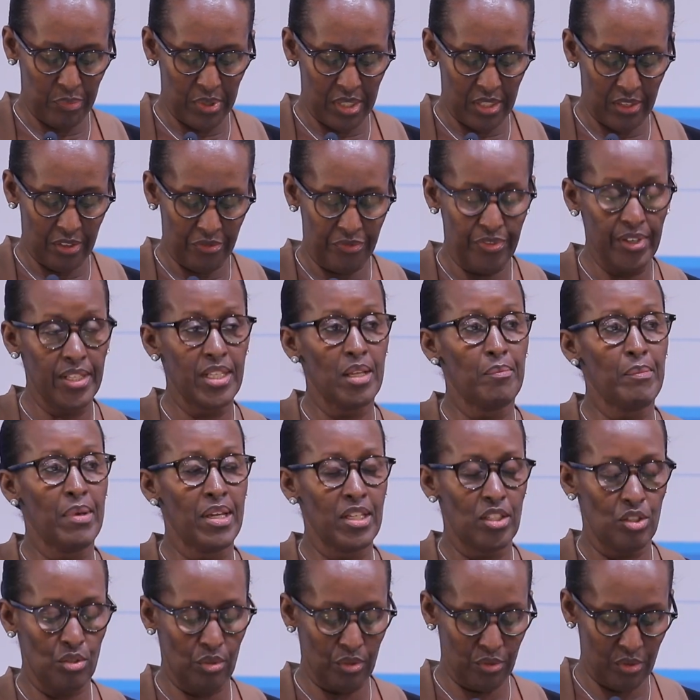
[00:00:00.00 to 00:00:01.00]
been
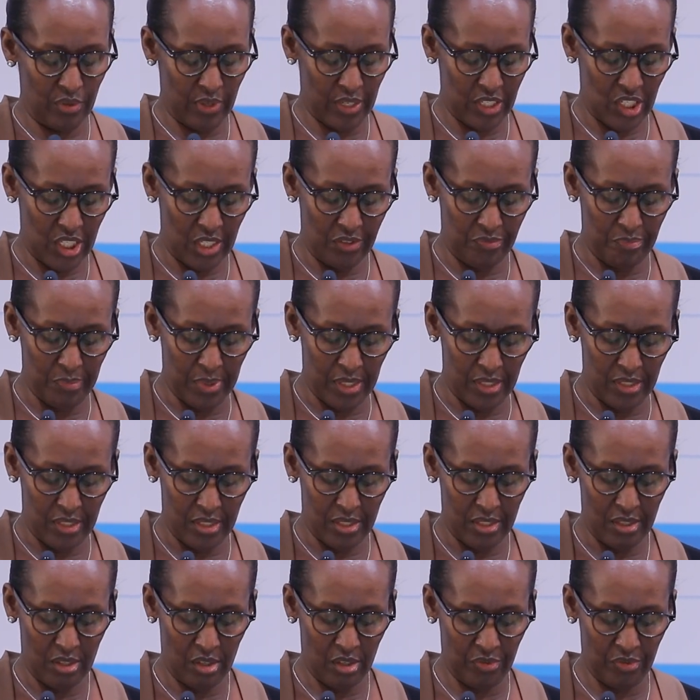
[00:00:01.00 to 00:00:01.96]
fundamental to the achievement